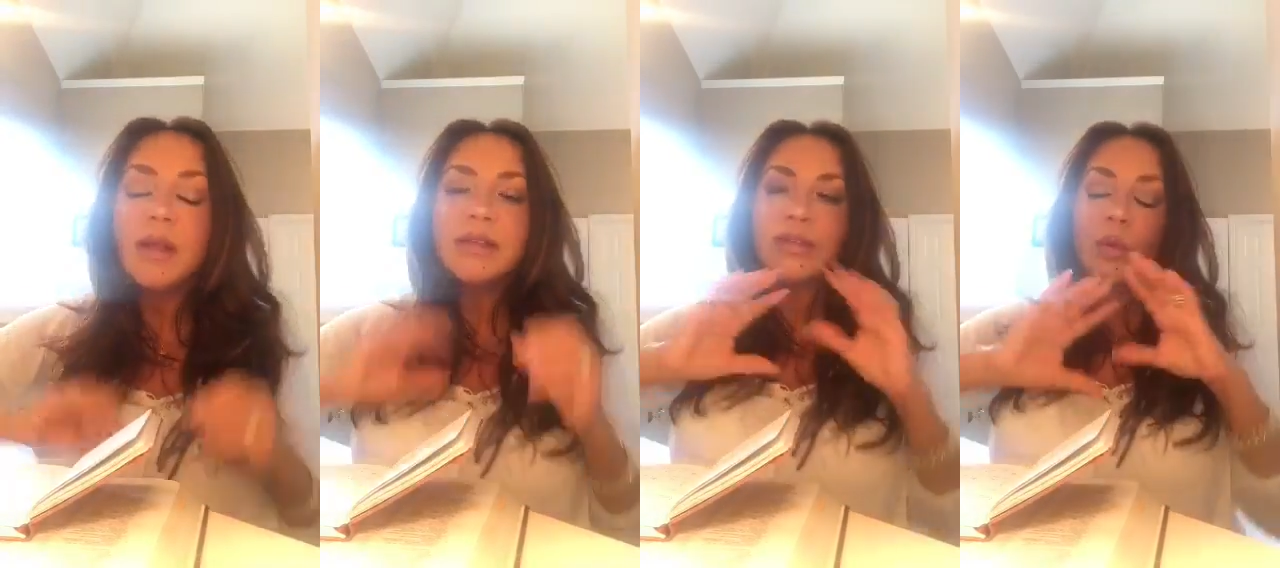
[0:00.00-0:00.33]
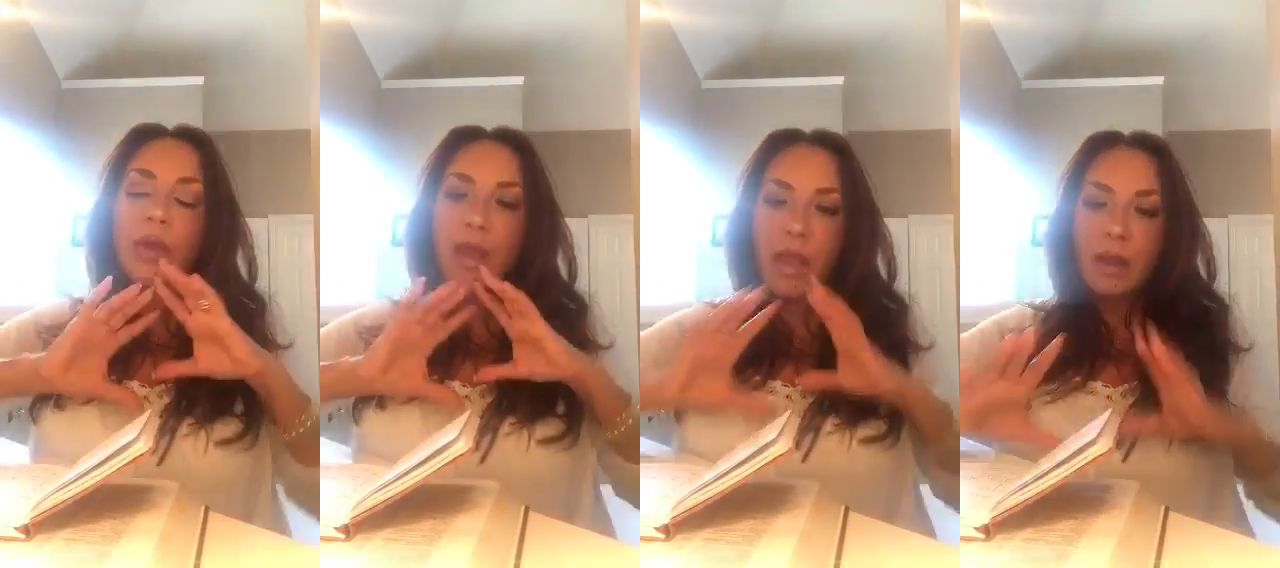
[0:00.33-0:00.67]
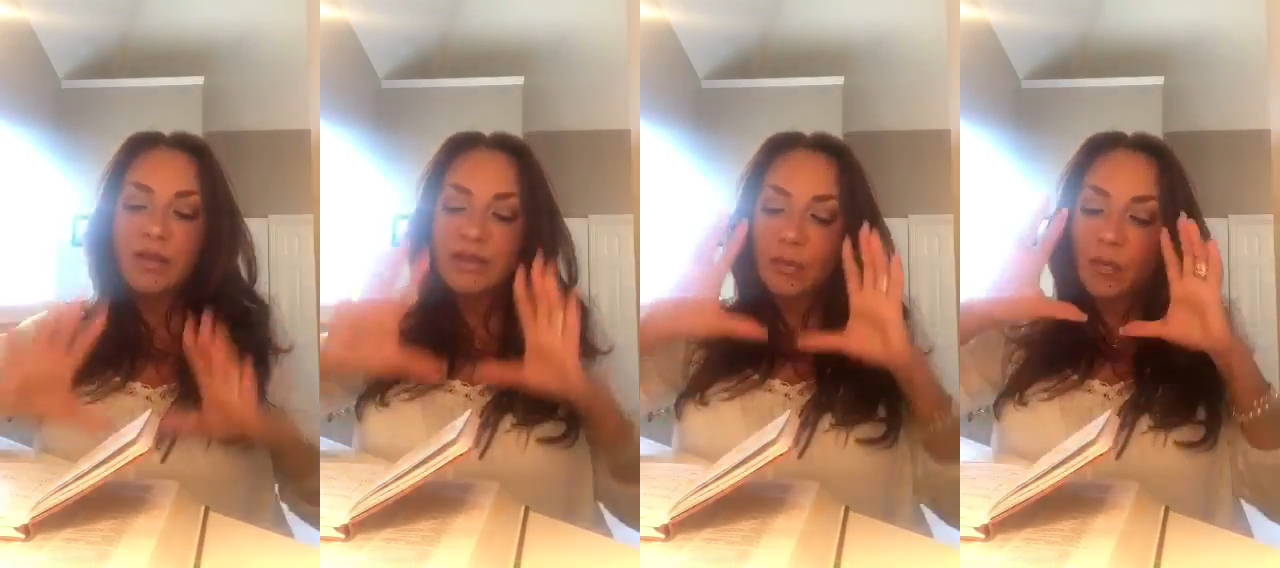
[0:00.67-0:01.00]
So
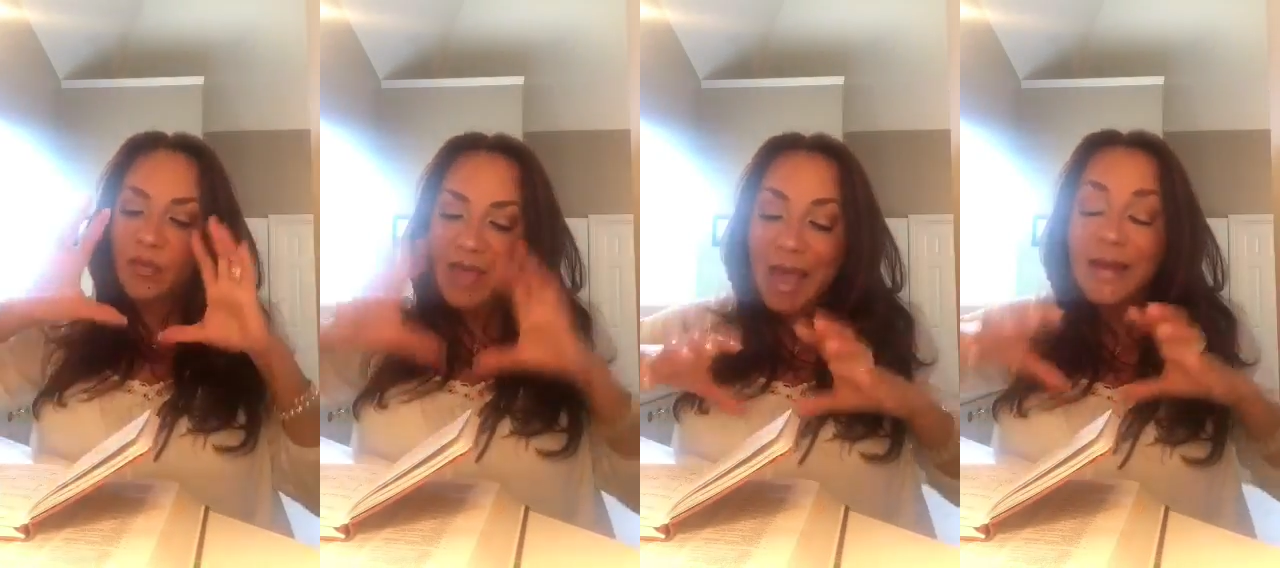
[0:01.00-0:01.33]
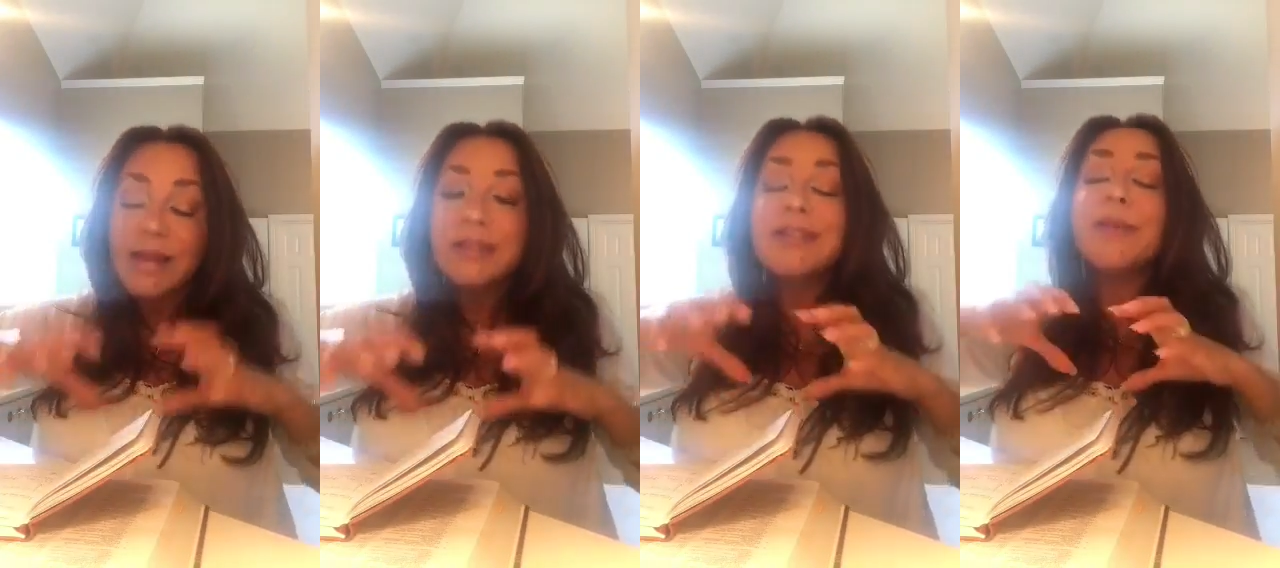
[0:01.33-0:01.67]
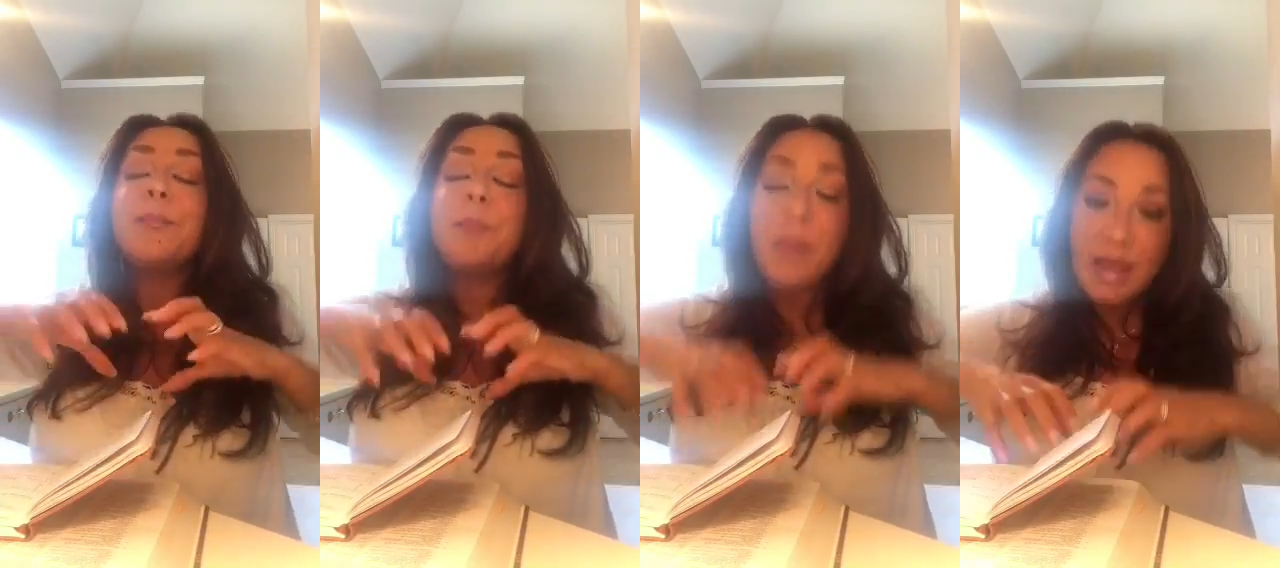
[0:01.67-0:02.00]
that is
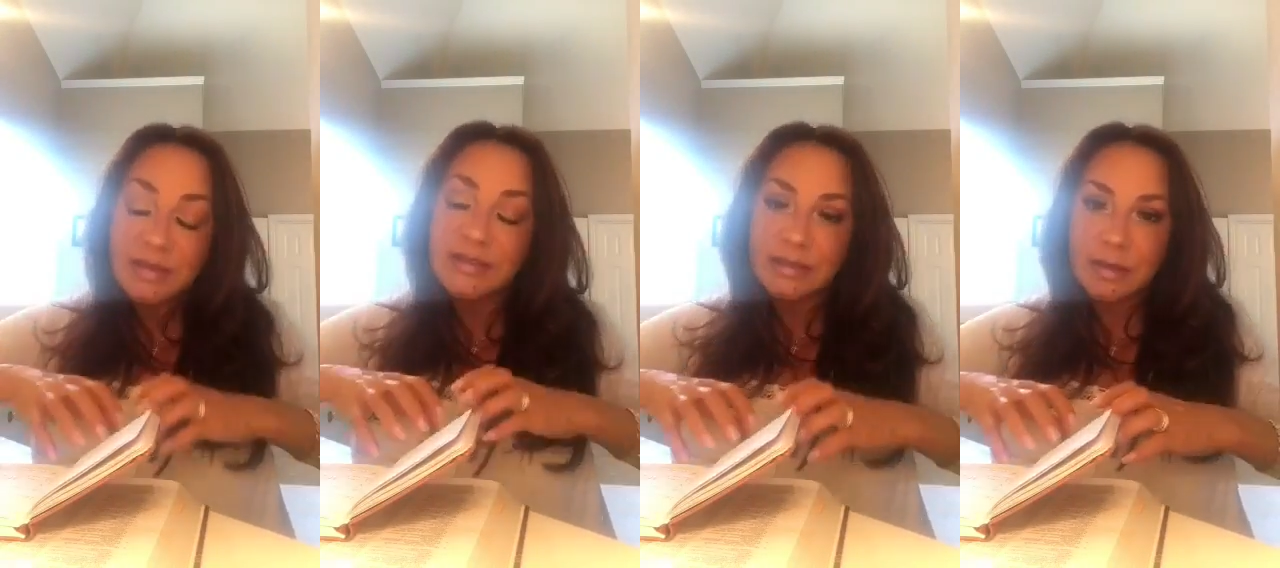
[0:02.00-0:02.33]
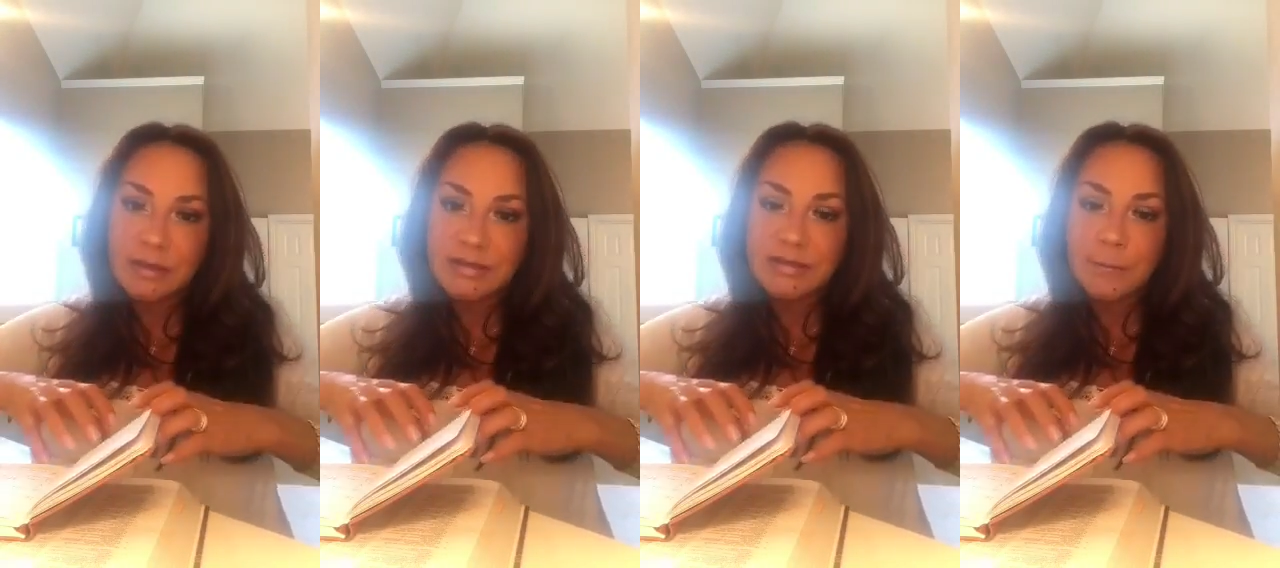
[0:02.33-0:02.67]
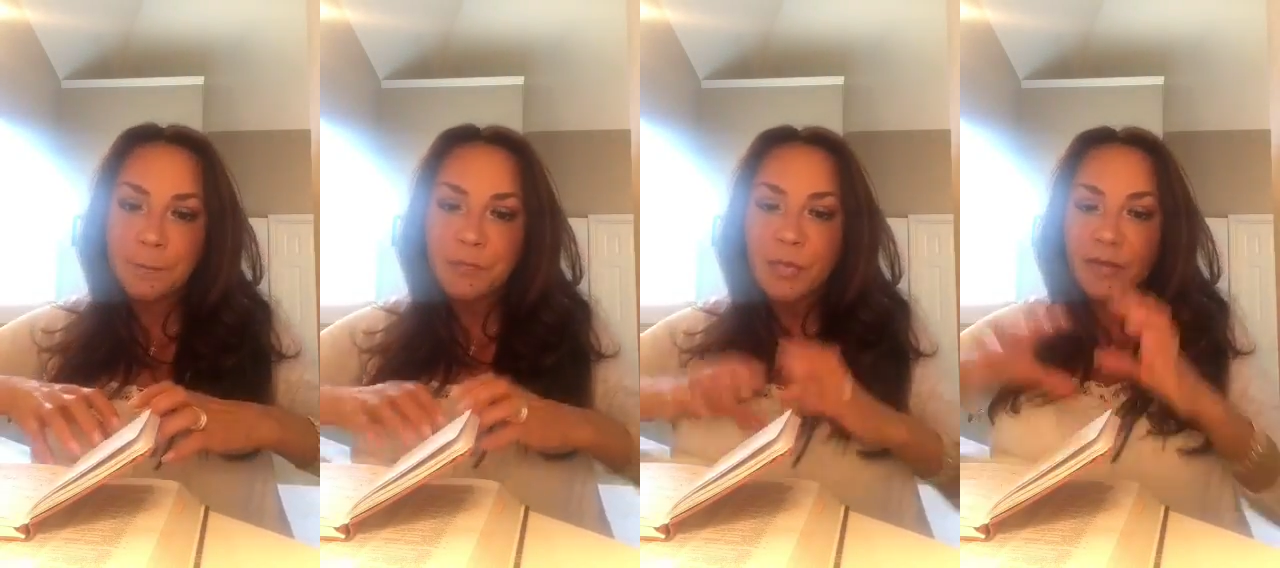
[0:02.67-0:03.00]
the basis